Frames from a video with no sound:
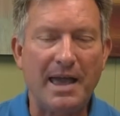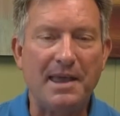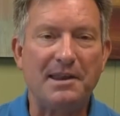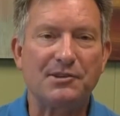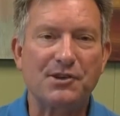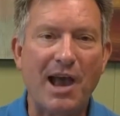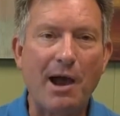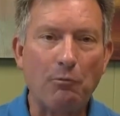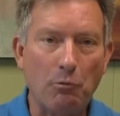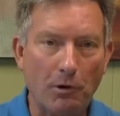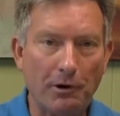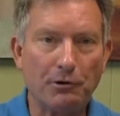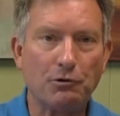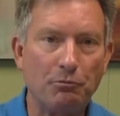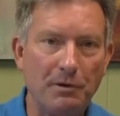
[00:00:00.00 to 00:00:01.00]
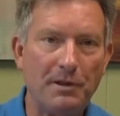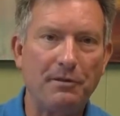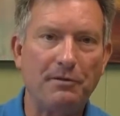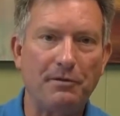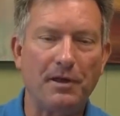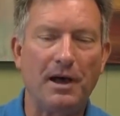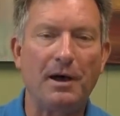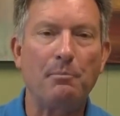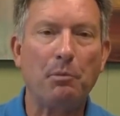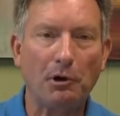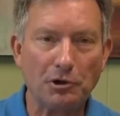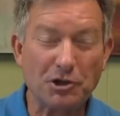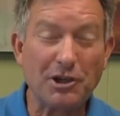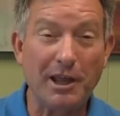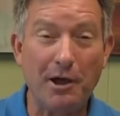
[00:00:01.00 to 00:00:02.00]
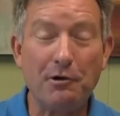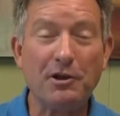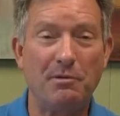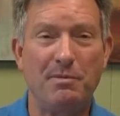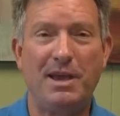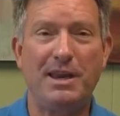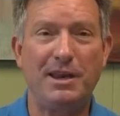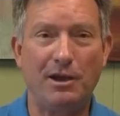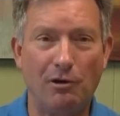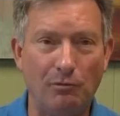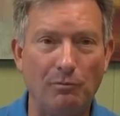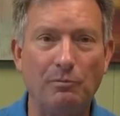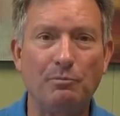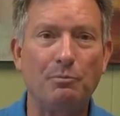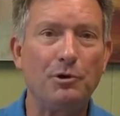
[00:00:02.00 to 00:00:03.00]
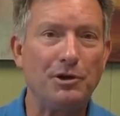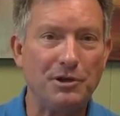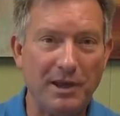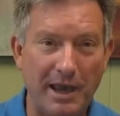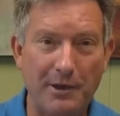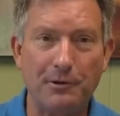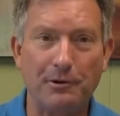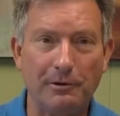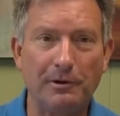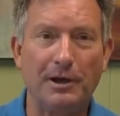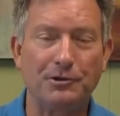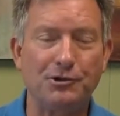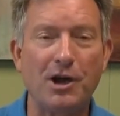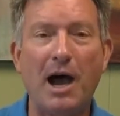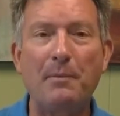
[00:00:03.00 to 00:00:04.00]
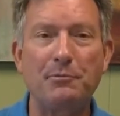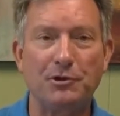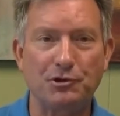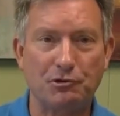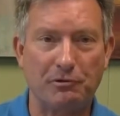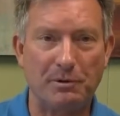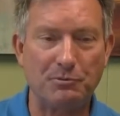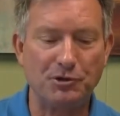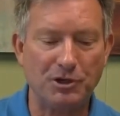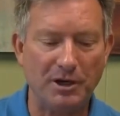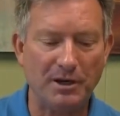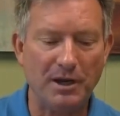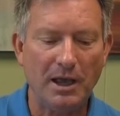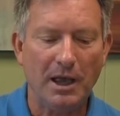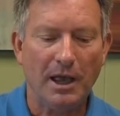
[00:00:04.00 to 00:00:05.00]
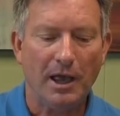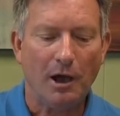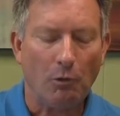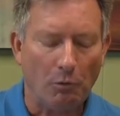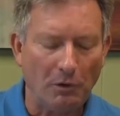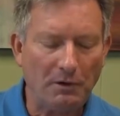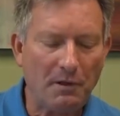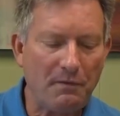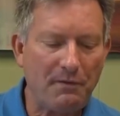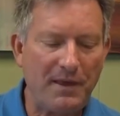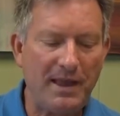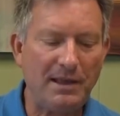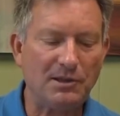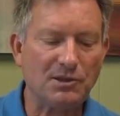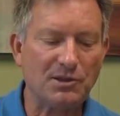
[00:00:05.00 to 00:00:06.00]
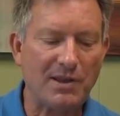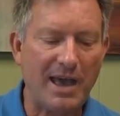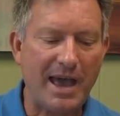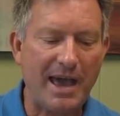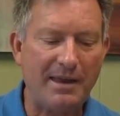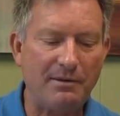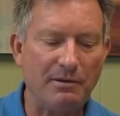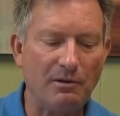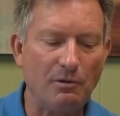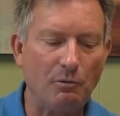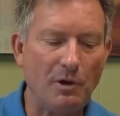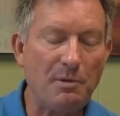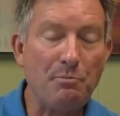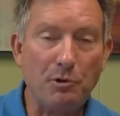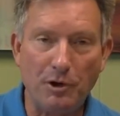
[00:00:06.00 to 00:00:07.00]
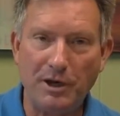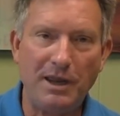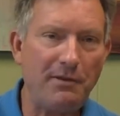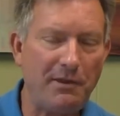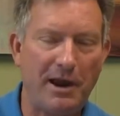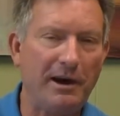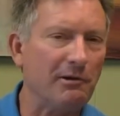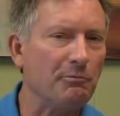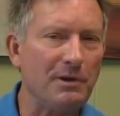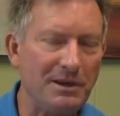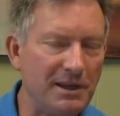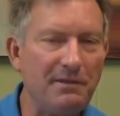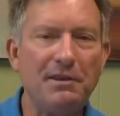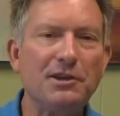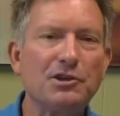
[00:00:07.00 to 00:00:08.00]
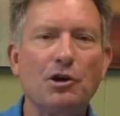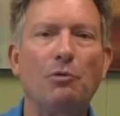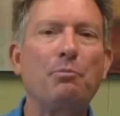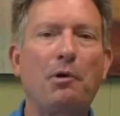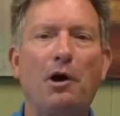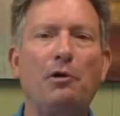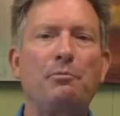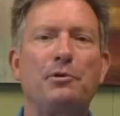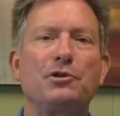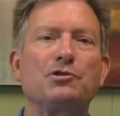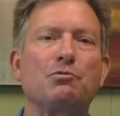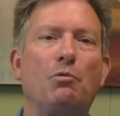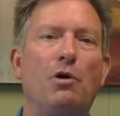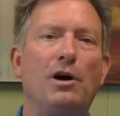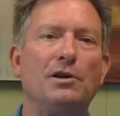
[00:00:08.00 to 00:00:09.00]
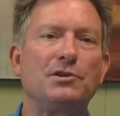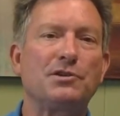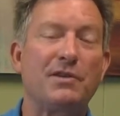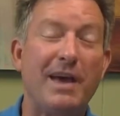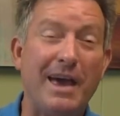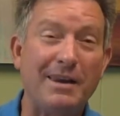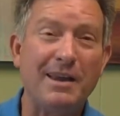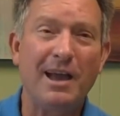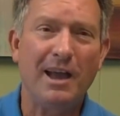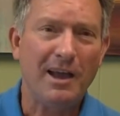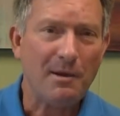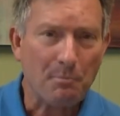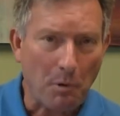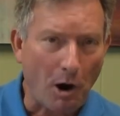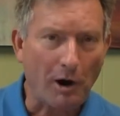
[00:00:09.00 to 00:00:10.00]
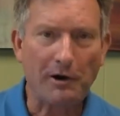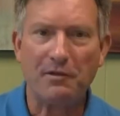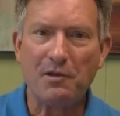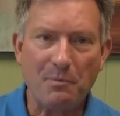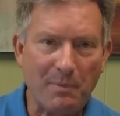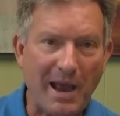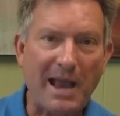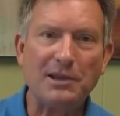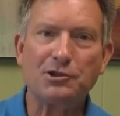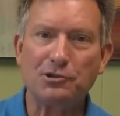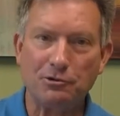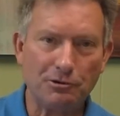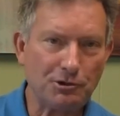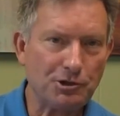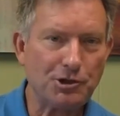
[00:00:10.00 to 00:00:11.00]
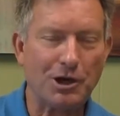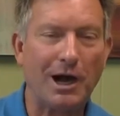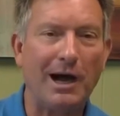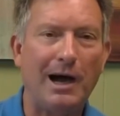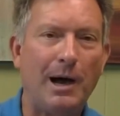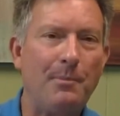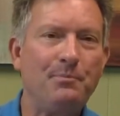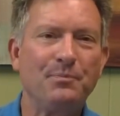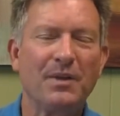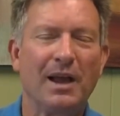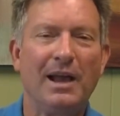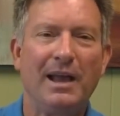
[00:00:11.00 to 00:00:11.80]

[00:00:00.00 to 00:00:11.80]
And as I worked with the personnel committee on putting together a job description, one of the things that we put in there, and we did this on purpose, was that part of the pastor's job